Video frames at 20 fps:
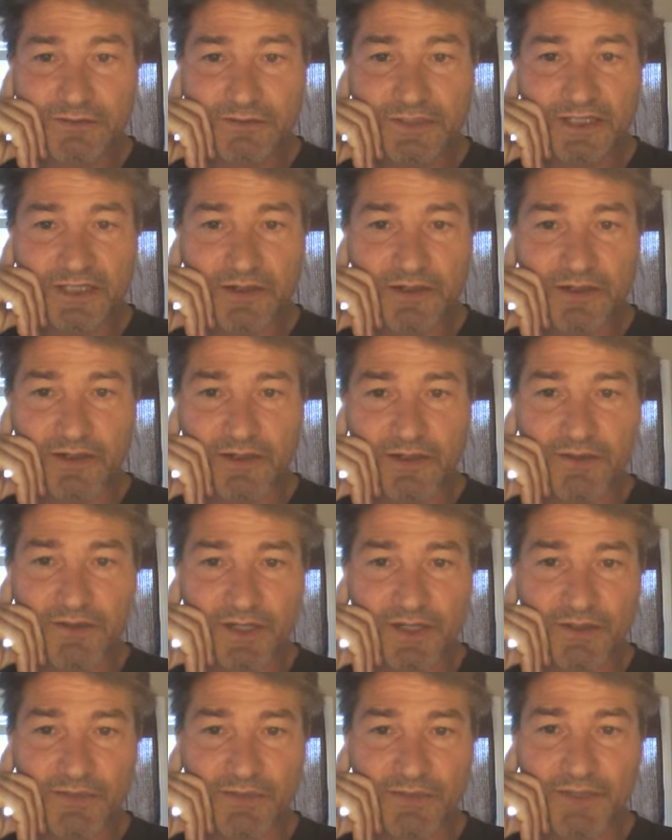although
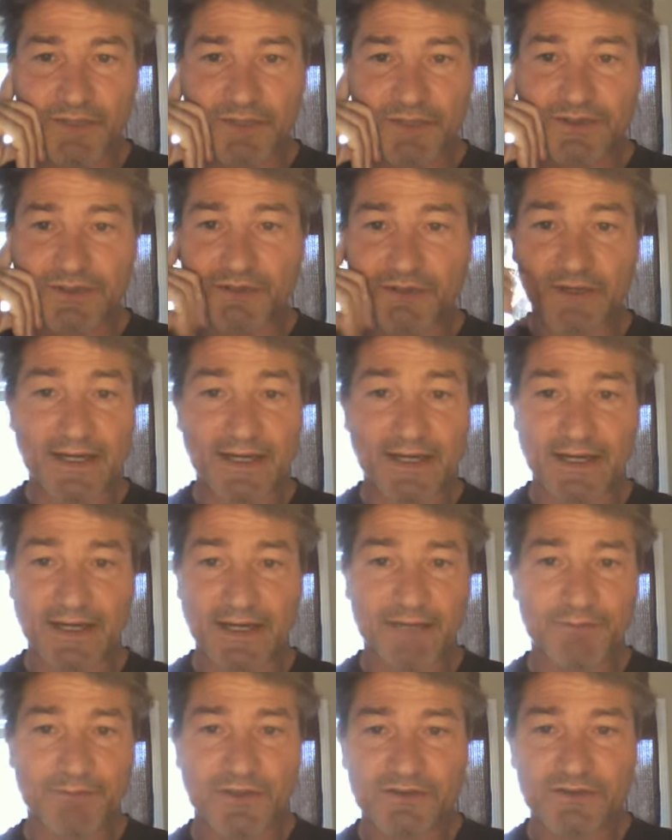other people do, and
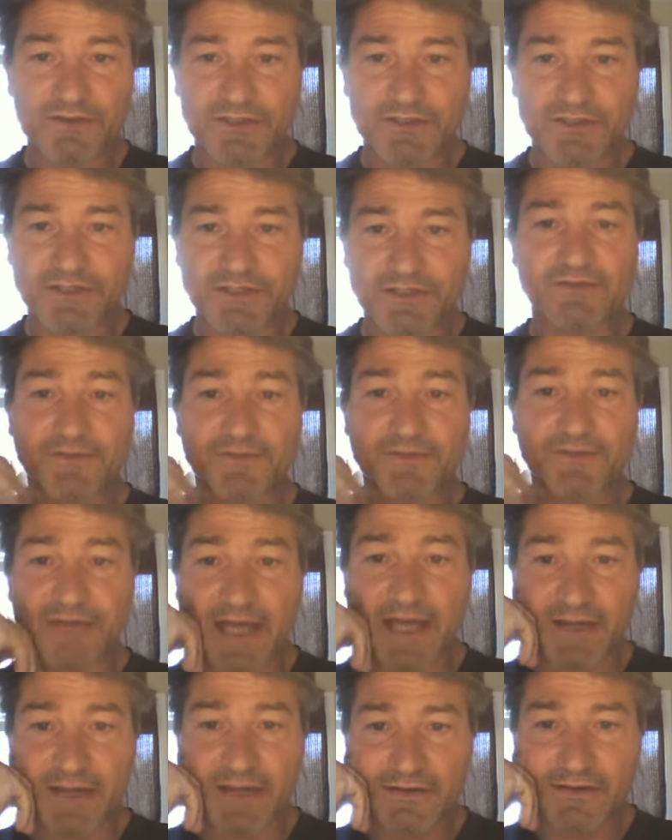I'm persecuted for
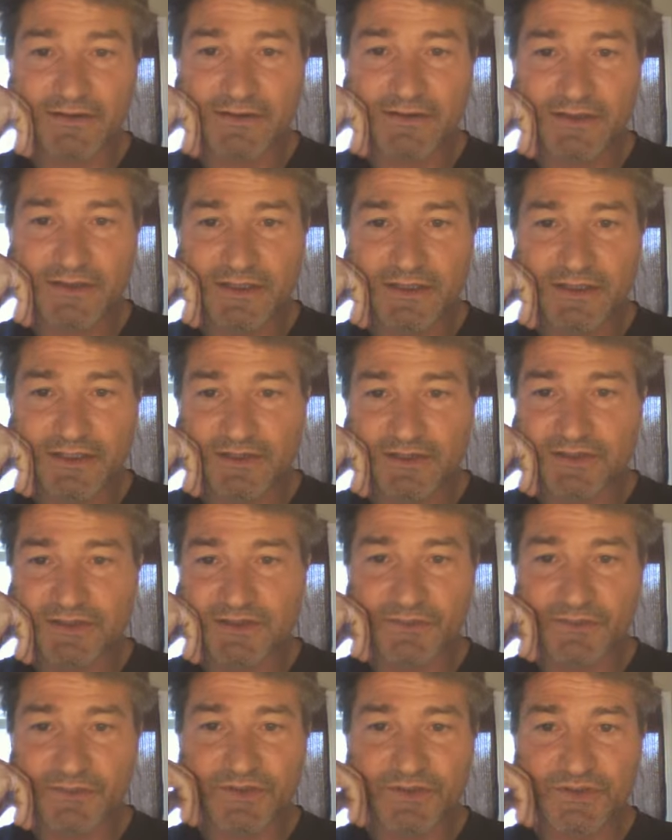that. There are
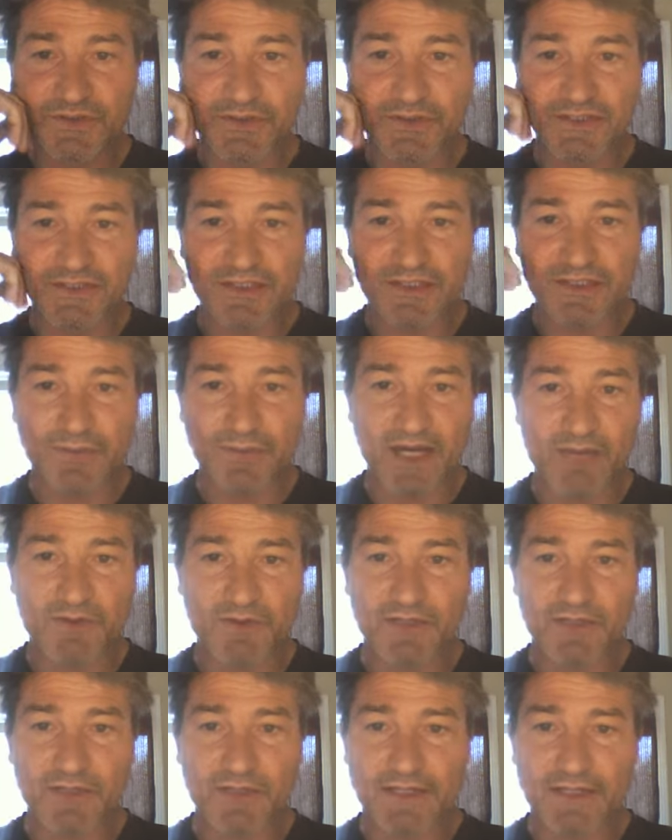some stories in the
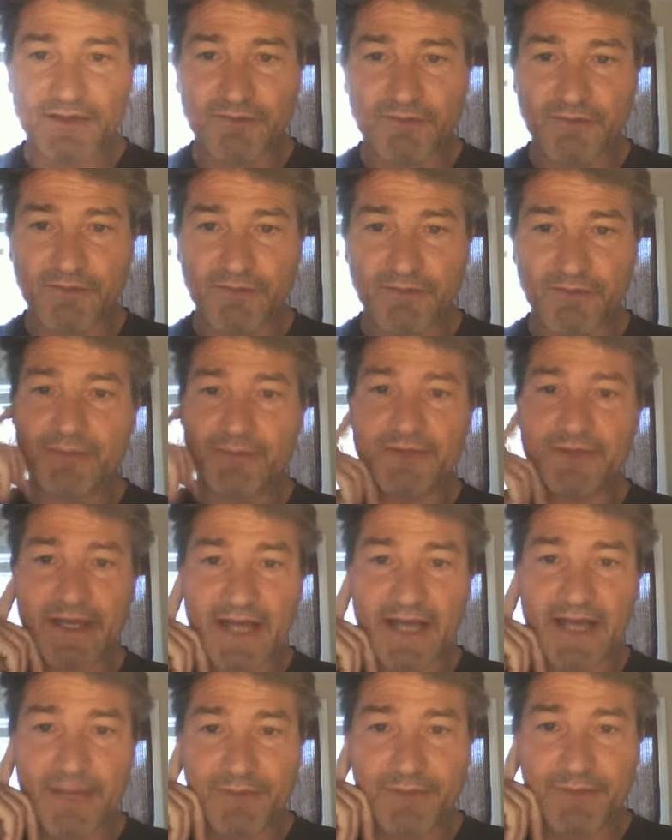Bible, like the rape that
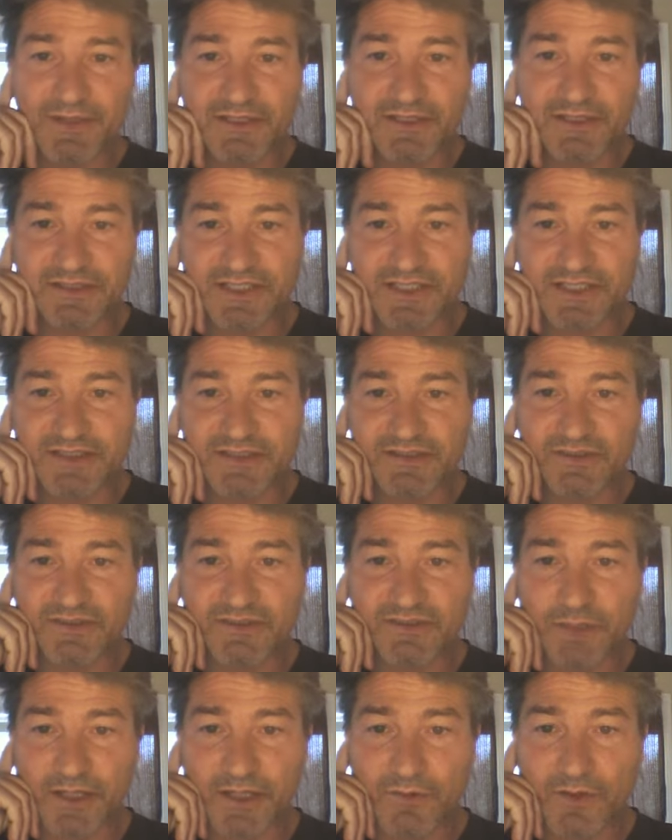happened in Judges
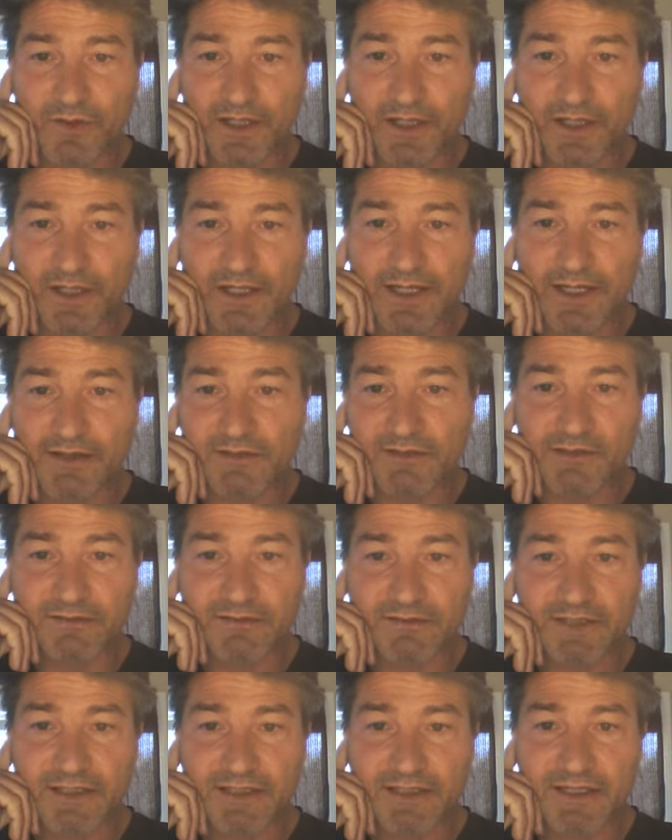21. I don't
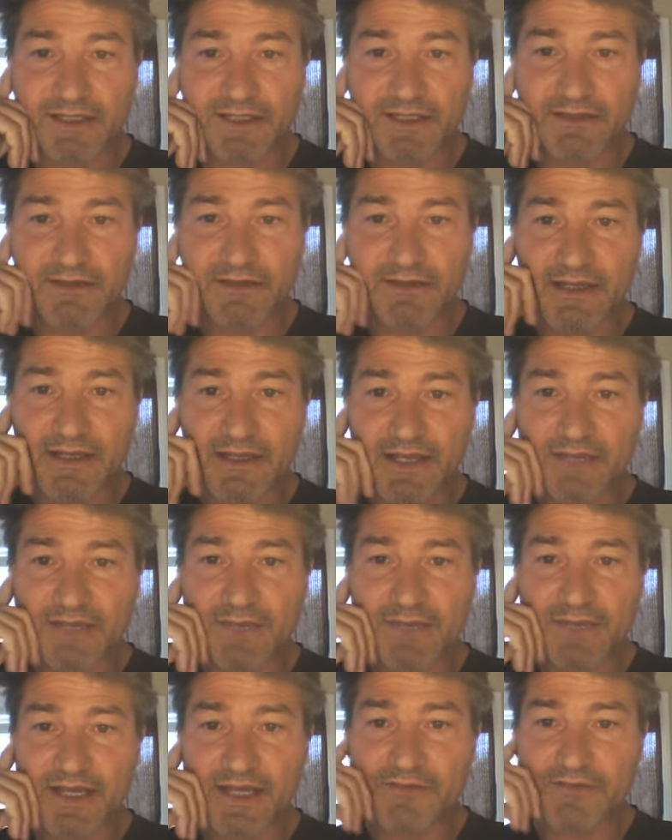think that it, it
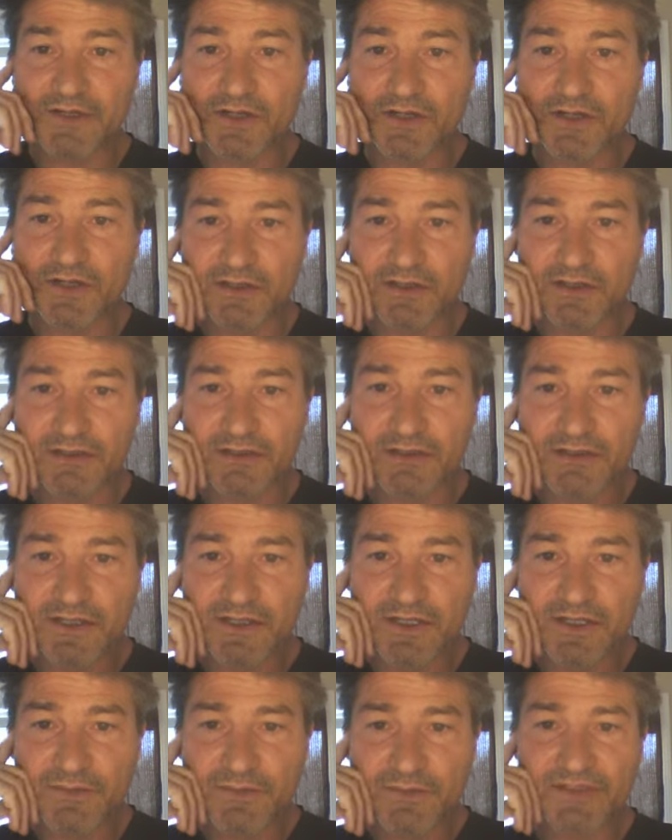may have occurred,
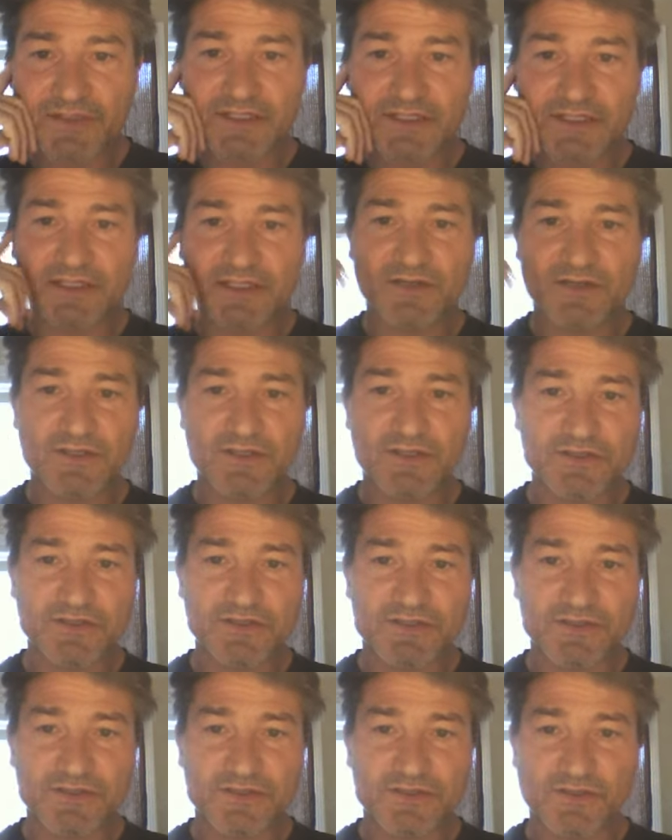because I know that
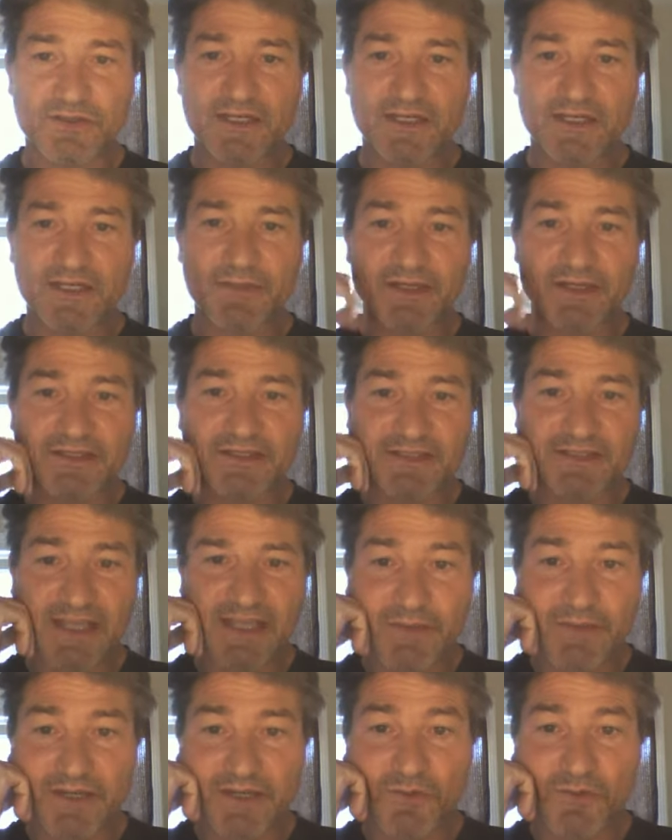there's a story about the
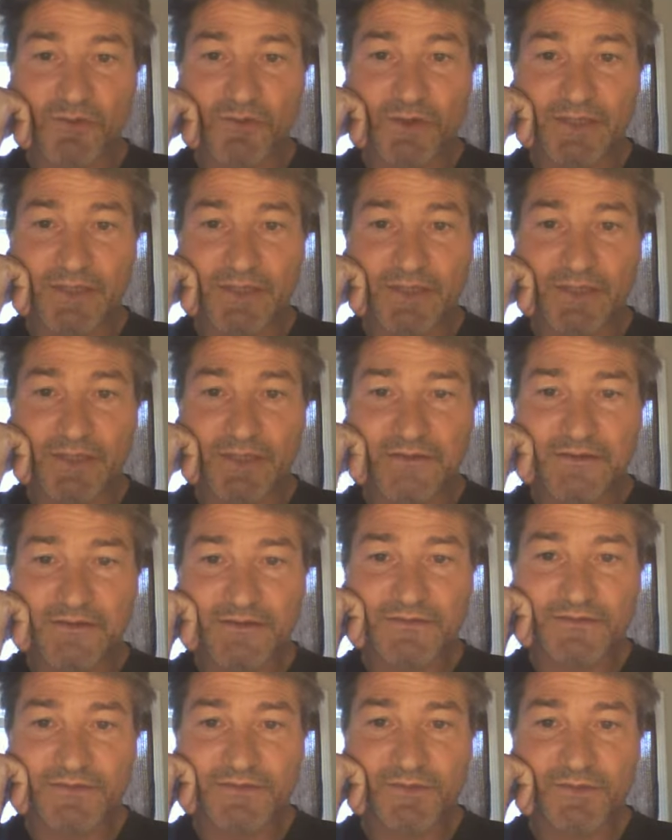Sabine woman
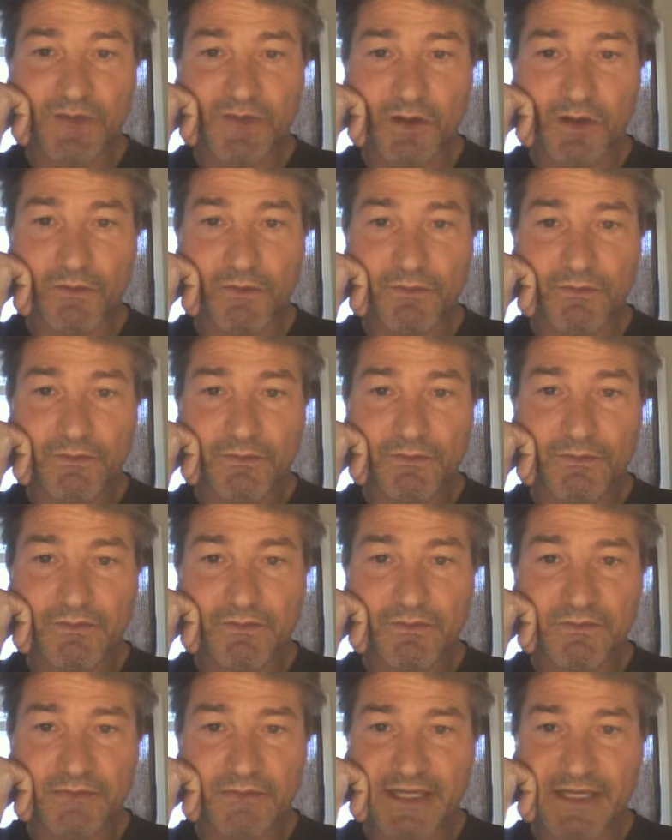from Rome,
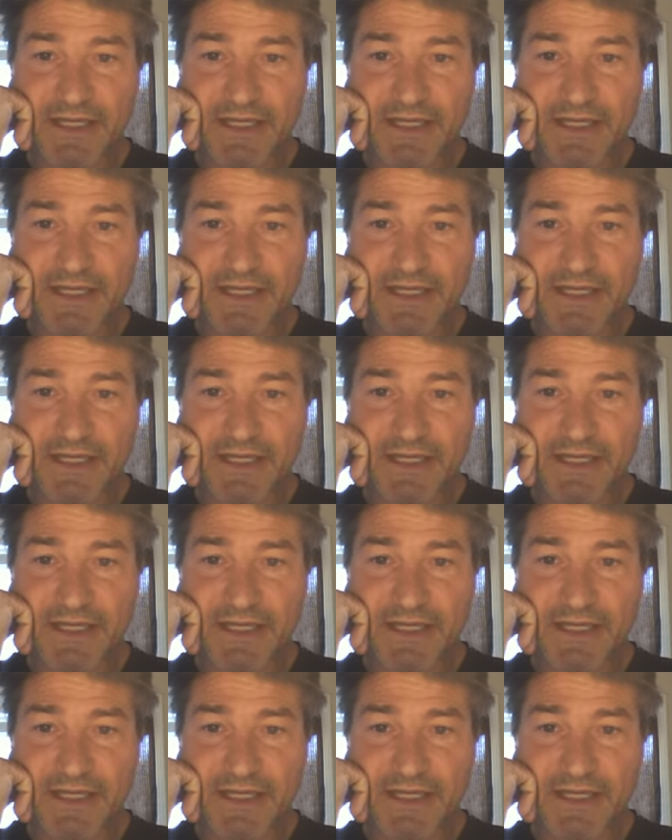and